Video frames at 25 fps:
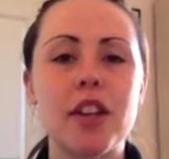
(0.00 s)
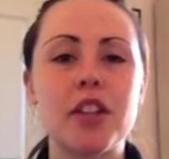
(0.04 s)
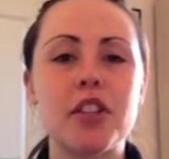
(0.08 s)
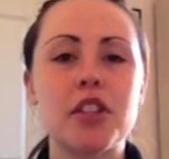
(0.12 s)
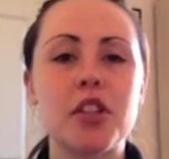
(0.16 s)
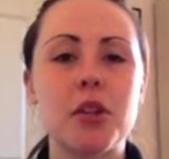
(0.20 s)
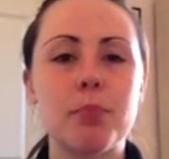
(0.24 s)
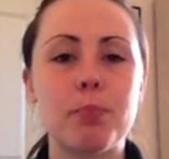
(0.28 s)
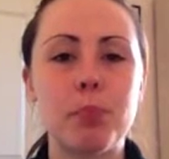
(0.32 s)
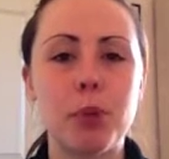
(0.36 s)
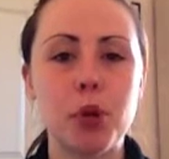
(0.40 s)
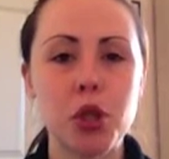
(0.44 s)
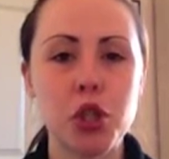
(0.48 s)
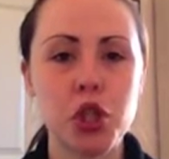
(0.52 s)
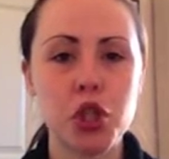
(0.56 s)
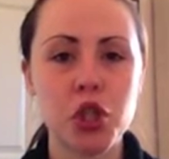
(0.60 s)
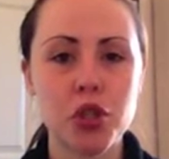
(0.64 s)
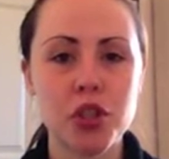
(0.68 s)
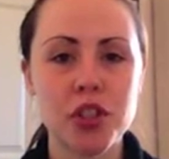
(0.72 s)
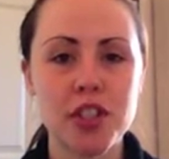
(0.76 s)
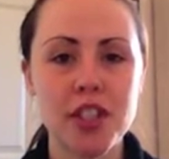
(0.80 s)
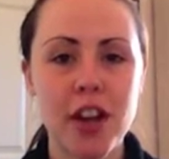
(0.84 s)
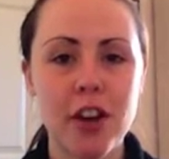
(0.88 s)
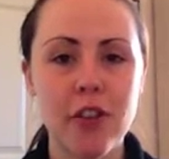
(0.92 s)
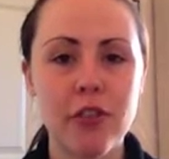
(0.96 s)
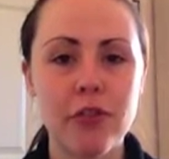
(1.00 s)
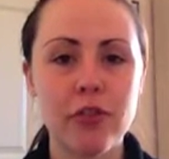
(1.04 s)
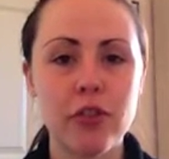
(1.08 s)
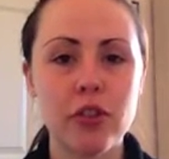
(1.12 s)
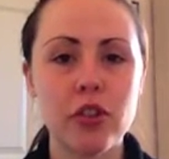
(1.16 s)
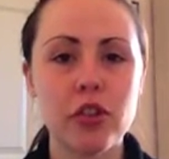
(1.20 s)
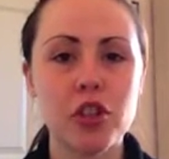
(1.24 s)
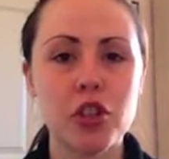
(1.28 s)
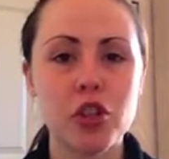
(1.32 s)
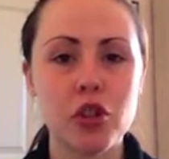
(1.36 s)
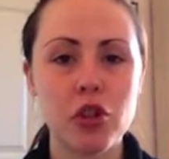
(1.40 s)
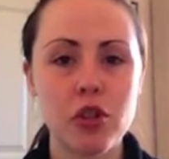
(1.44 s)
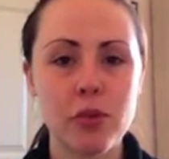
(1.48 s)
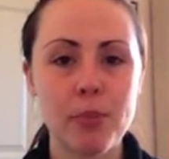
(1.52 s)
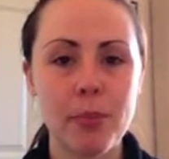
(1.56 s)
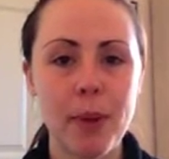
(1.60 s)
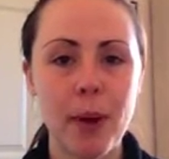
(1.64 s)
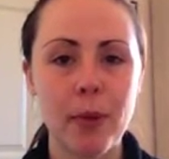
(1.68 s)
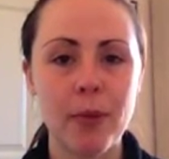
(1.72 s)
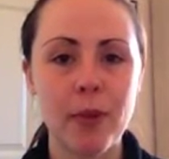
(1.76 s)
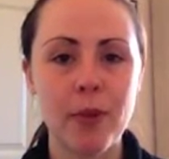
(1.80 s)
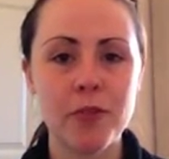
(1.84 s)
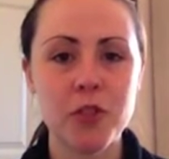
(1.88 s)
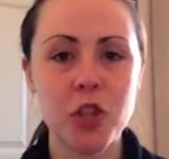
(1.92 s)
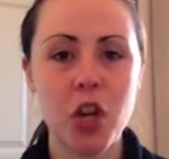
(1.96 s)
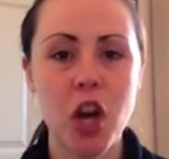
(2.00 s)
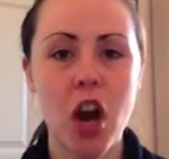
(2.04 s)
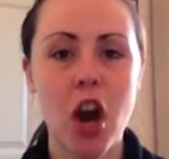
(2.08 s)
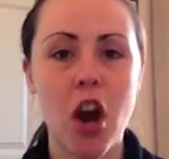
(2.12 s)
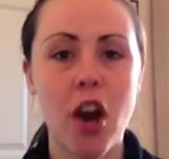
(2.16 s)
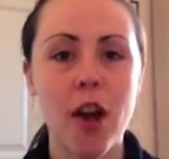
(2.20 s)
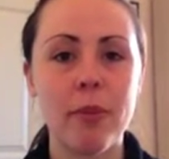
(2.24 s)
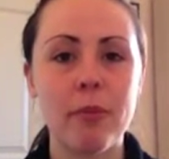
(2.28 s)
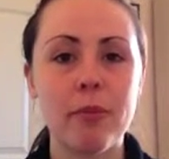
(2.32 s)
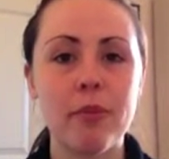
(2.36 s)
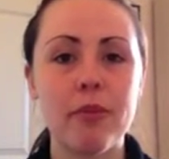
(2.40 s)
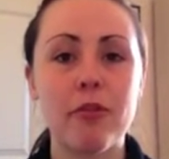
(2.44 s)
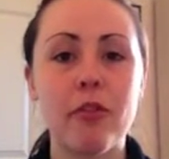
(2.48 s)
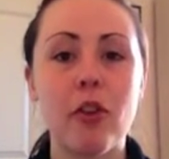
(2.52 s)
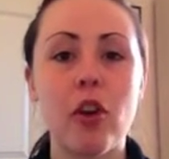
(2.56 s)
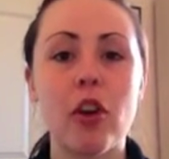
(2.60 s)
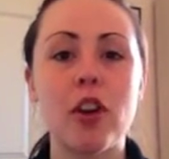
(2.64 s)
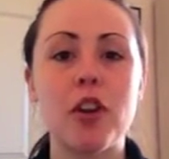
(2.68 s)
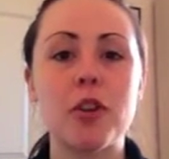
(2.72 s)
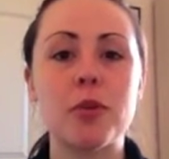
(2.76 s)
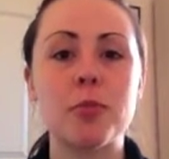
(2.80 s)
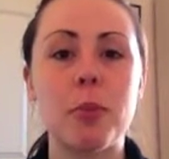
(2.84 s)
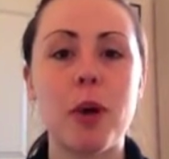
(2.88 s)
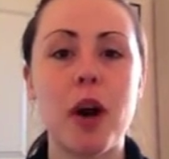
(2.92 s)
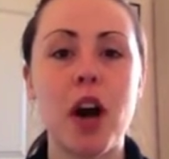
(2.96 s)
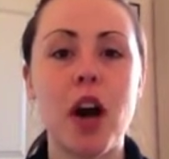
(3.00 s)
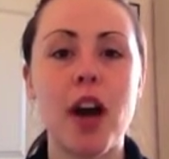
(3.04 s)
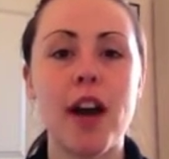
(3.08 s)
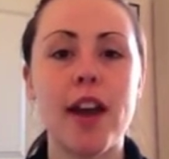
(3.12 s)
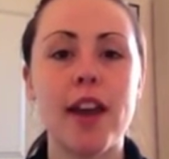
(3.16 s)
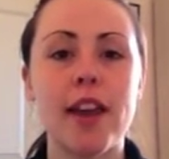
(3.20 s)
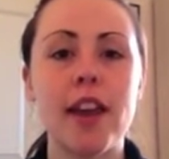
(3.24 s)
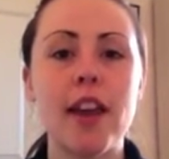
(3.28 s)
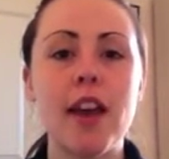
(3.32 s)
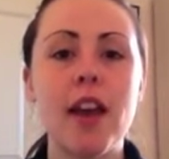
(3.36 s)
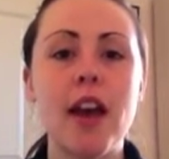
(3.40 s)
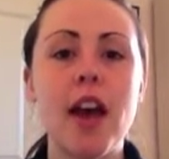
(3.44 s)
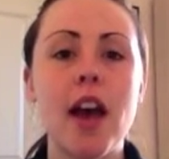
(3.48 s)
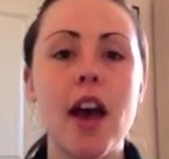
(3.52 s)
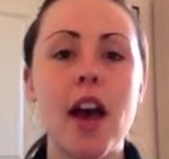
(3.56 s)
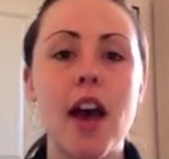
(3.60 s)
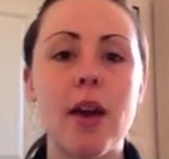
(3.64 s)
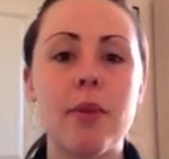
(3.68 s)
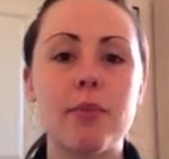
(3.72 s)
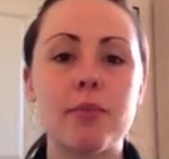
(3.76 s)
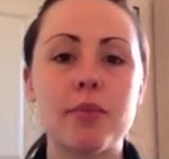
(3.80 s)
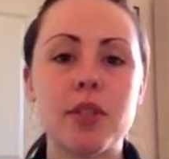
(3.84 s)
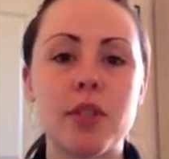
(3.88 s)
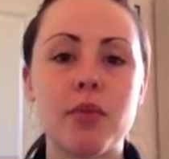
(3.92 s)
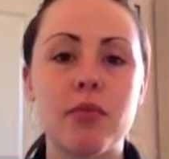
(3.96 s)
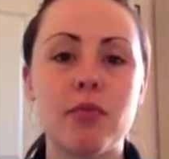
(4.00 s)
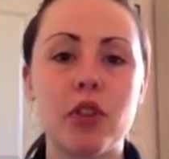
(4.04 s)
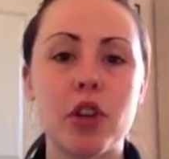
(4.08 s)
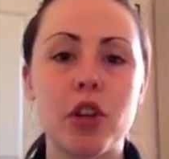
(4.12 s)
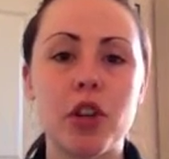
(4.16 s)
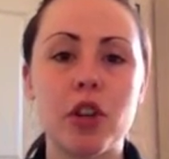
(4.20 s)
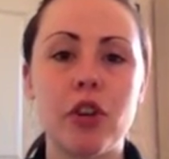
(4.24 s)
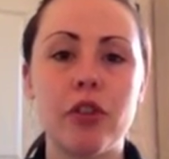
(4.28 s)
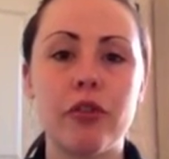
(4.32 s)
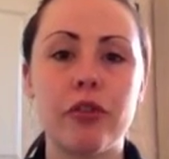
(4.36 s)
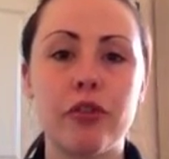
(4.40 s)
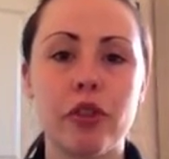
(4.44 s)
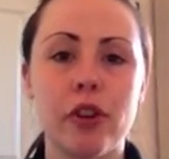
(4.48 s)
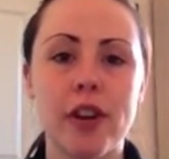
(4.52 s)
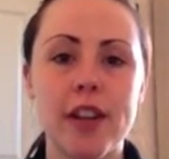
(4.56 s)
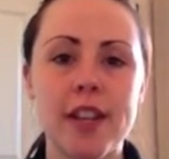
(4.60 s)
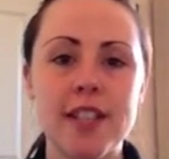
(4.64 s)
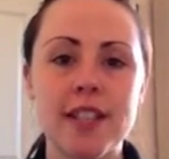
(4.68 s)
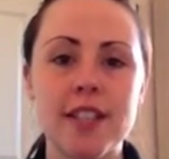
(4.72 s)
to push yourself for a short amount of time followed by some recovery.